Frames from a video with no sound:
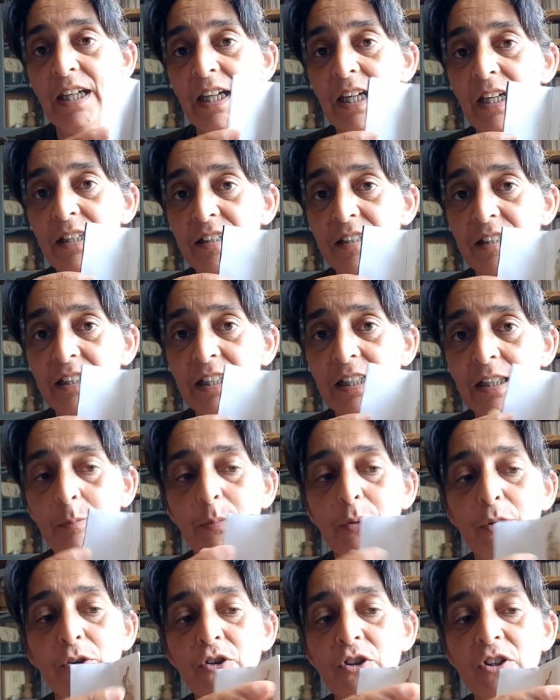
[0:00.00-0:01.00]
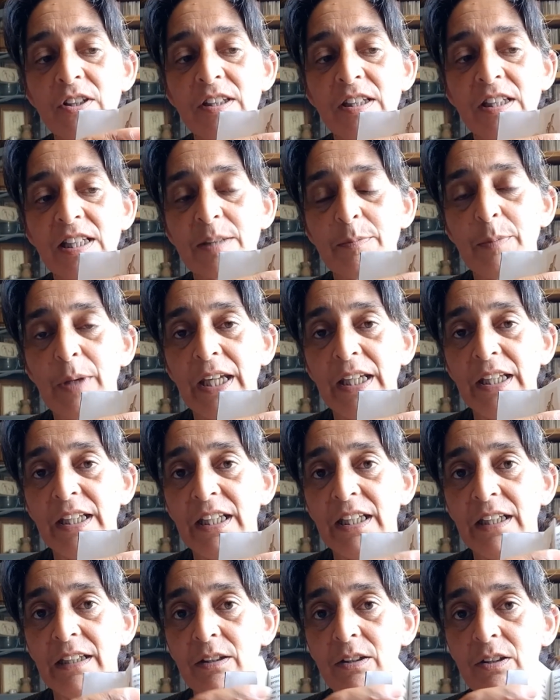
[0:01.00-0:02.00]
and it's a little book just
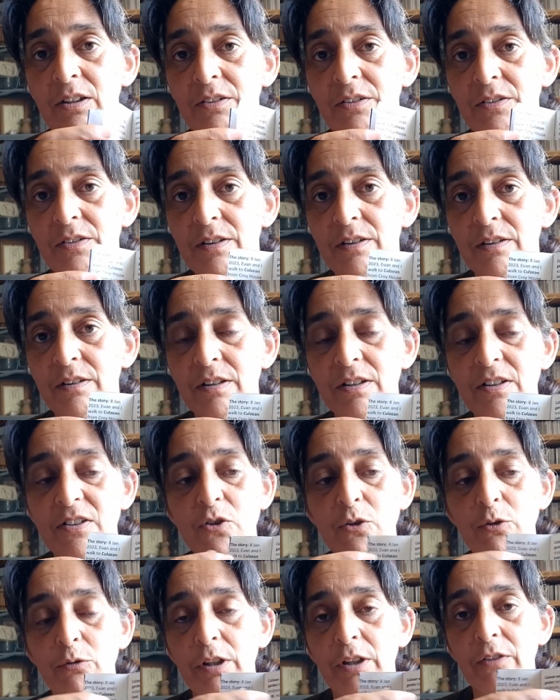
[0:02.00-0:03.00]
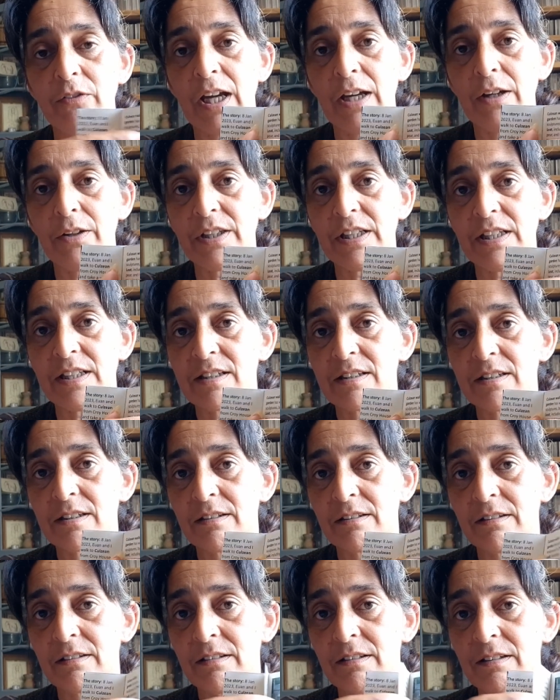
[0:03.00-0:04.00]
explaining the story of how
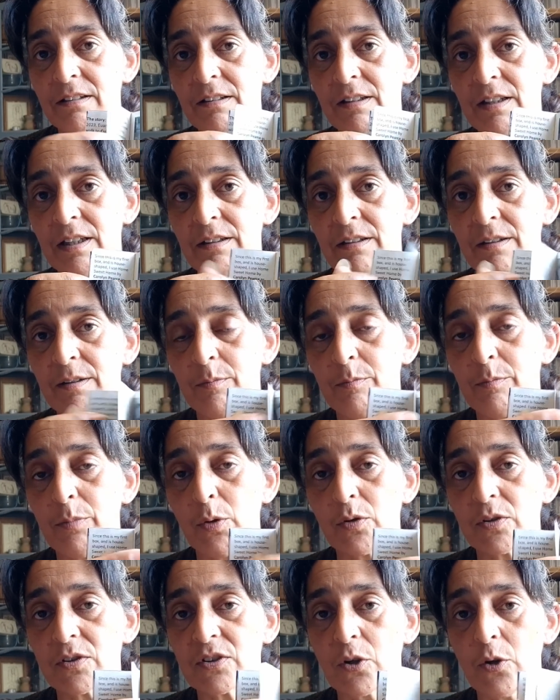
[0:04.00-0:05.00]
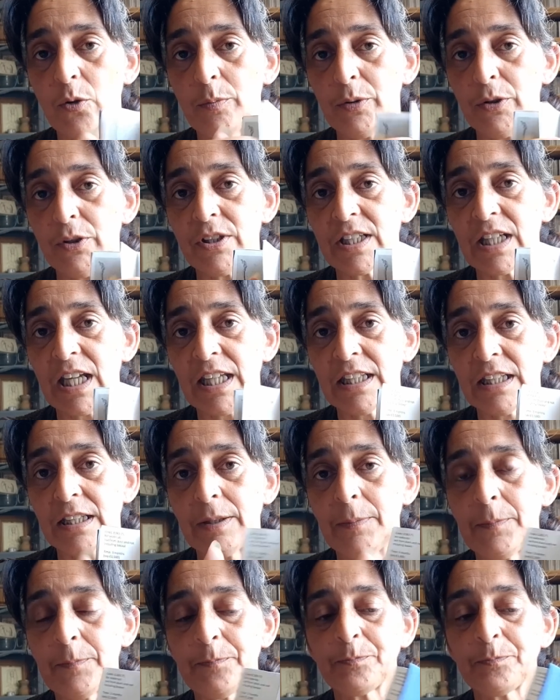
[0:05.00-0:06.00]
this box got put together.